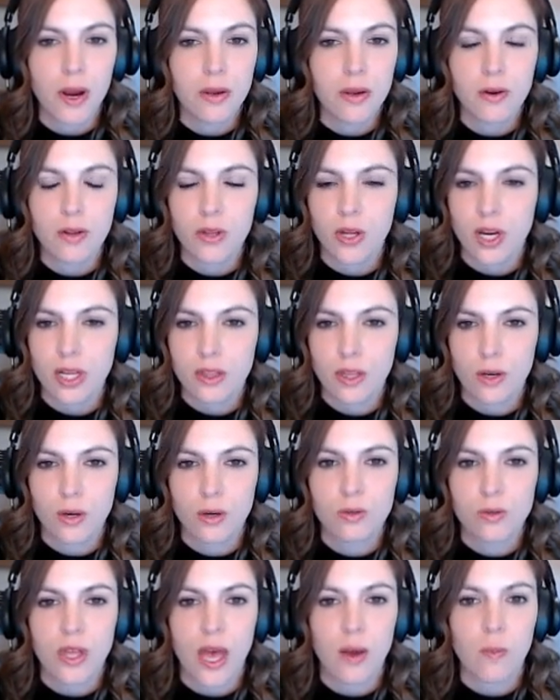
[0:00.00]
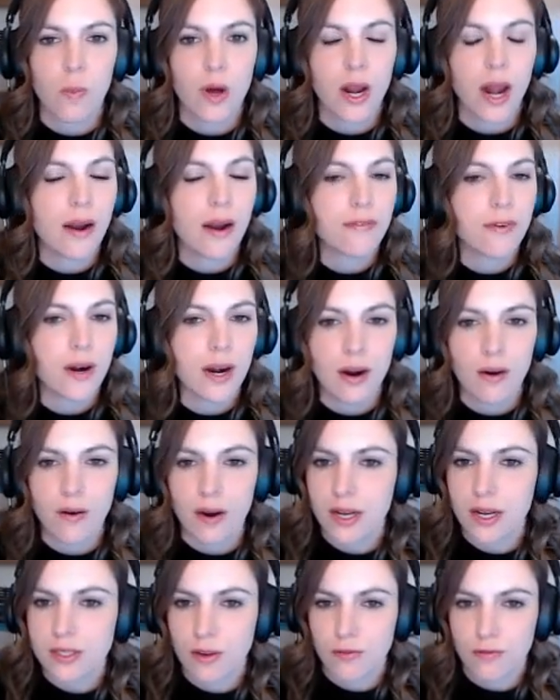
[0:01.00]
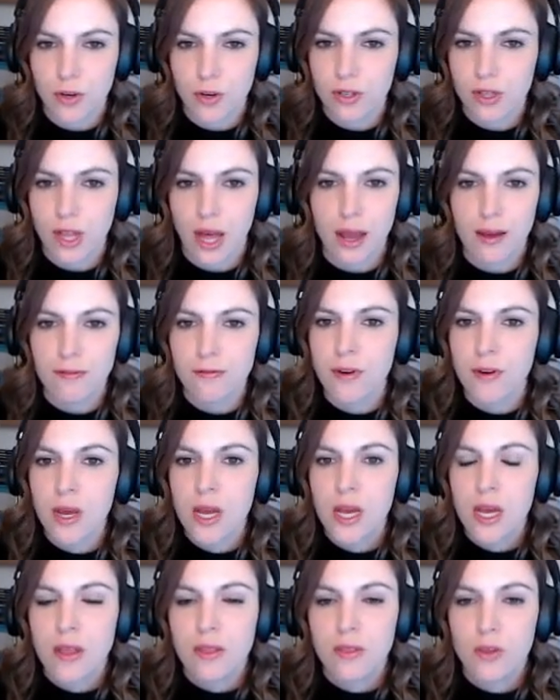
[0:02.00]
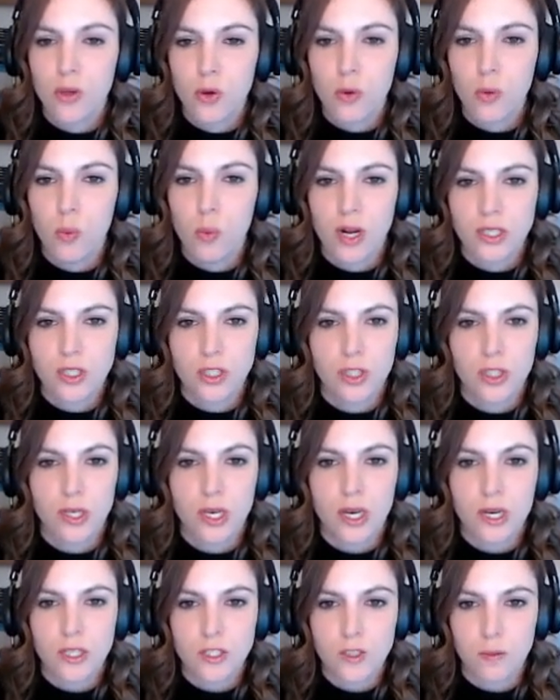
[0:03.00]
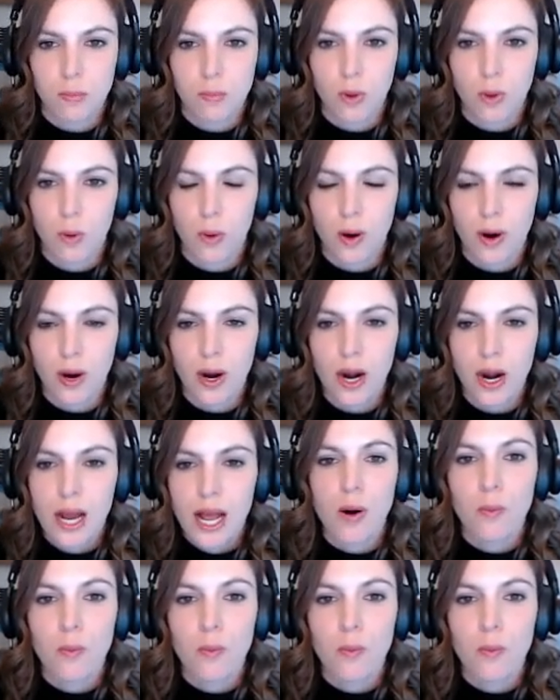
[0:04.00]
you to look at those and whatever areas of your life you want to explore,